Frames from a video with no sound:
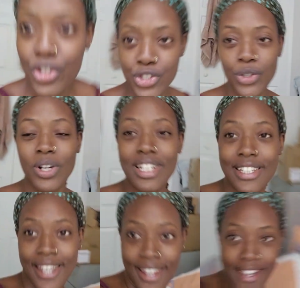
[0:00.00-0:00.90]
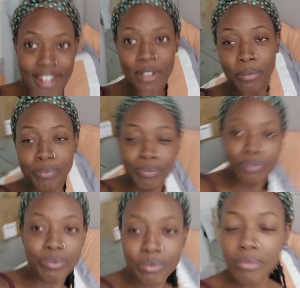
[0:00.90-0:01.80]
So a day,
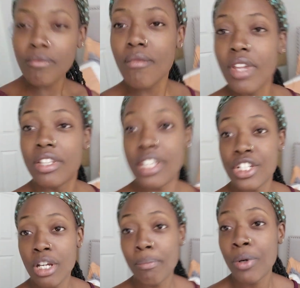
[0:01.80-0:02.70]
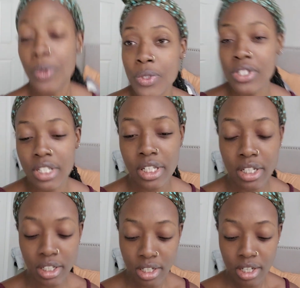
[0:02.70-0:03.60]
Deja
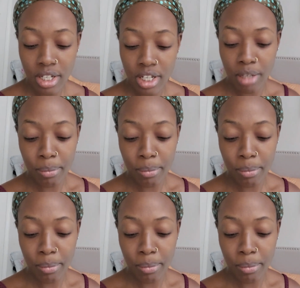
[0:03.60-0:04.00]
posted a